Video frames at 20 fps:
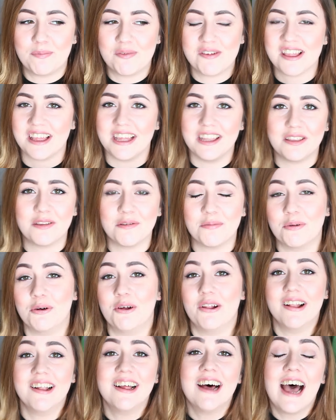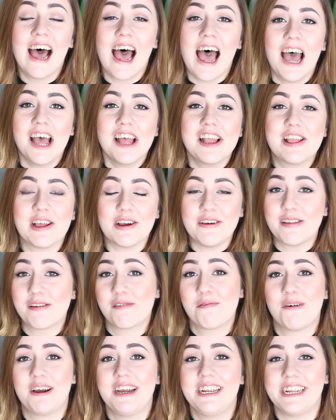presentable. So
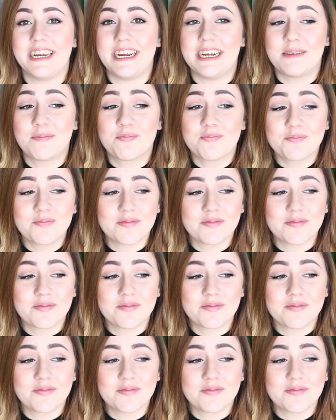that's what I did.